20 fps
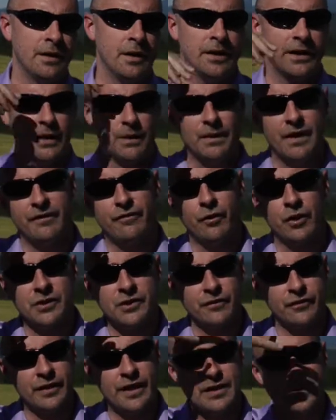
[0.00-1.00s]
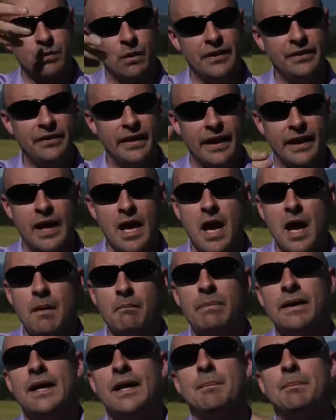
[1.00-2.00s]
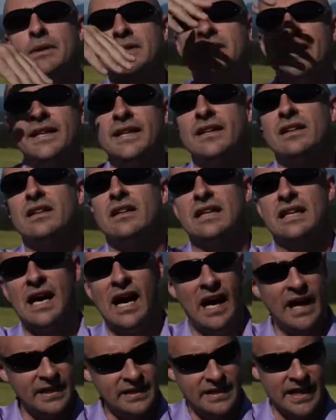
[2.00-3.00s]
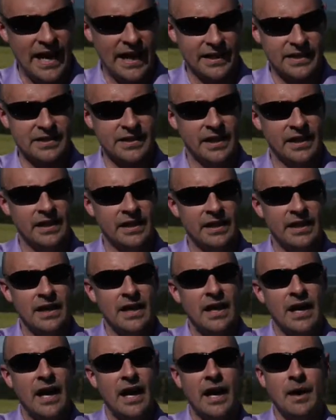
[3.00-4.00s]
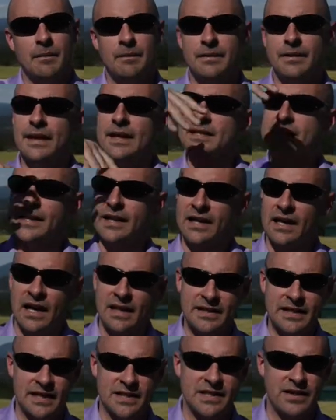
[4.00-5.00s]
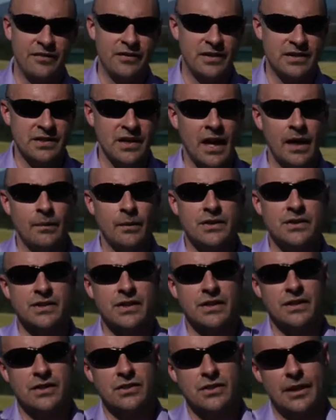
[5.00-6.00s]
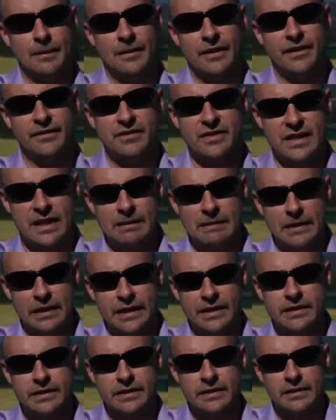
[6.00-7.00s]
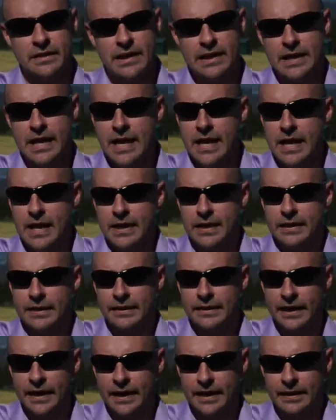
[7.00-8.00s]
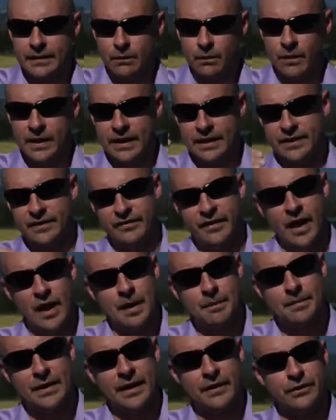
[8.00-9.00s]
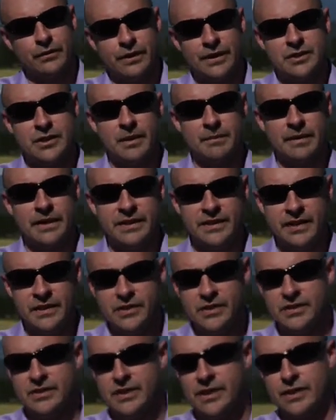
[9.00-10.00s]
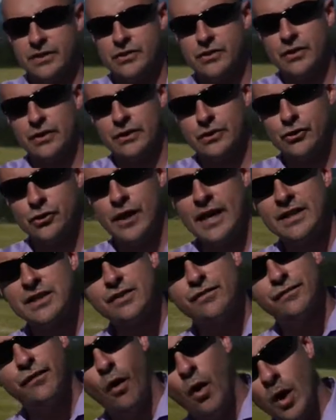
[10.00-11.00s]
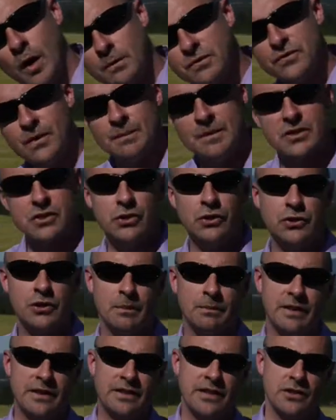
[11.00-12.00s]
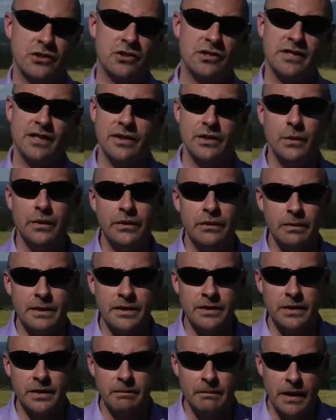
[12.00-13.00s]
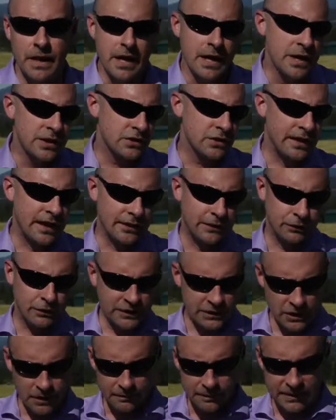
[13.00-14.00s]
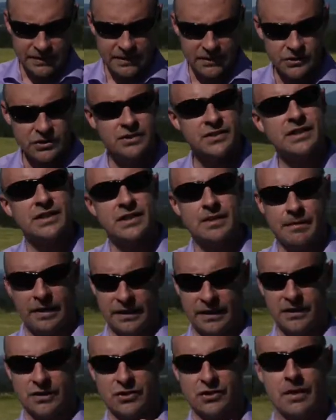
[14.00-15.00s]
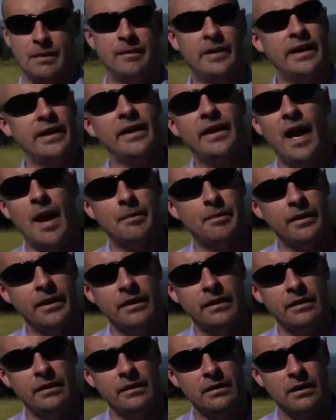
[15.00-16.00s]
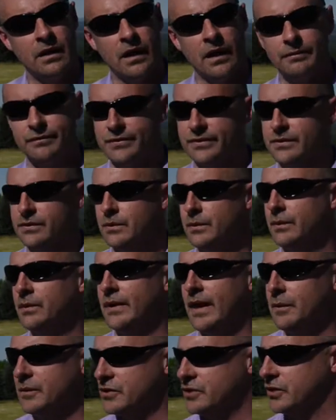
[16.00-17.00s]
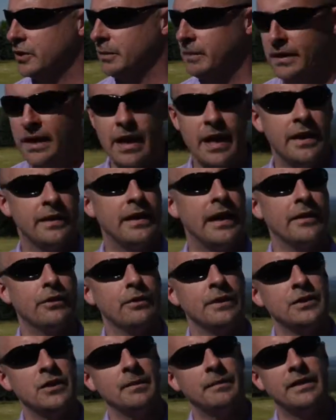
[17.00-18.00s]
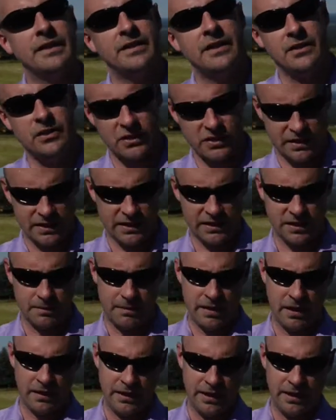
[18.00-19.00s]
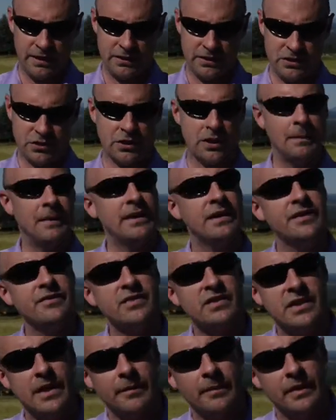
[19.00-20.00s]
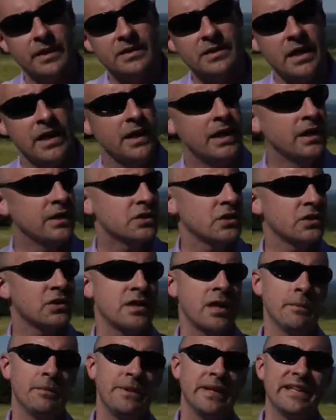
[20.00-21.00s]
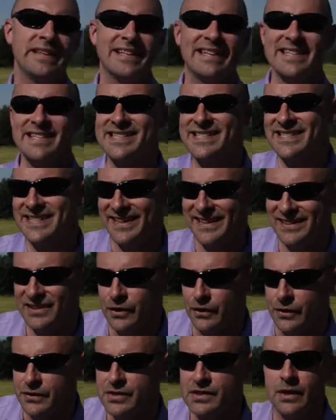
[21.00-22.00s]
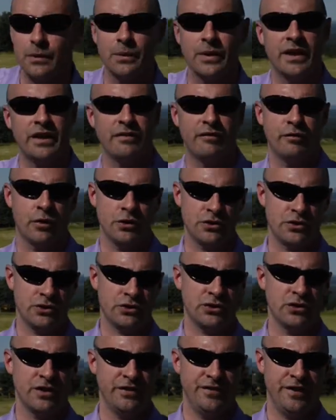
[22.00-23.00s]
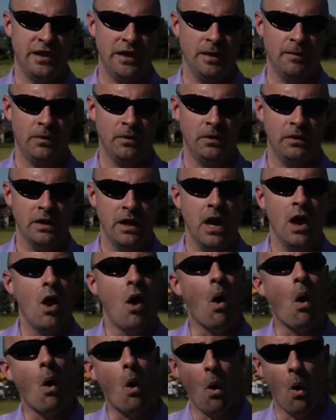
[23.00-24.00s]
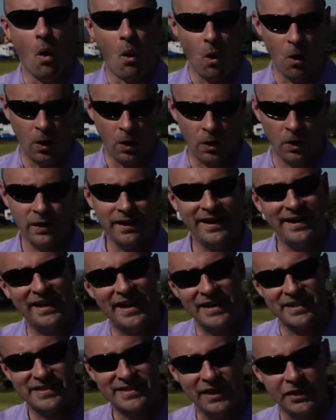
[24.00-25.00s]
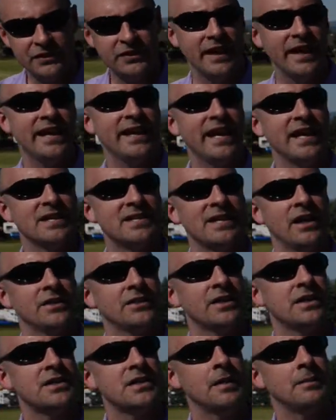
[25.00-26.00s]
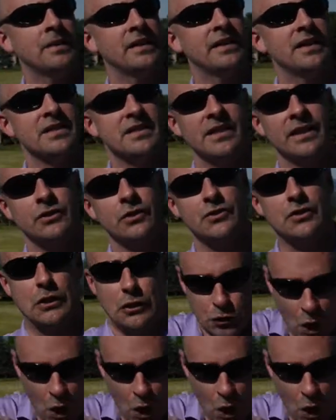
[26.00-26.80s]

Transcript: earning a reinforcer for that's one thing, but in a particular context, um, let's say the context of the sun, which is a discriminative stimulus, right? Then we develop that three-term contingency. So it transforms from this two-term contingency into a three-term. So that three-term contingency is about a discriminated operant. All right, dude, that was stupid. That three-term contingency is about a discriminative stimulus. So something that signals that reinforcers are available or an S delta. An S delta is something that signals that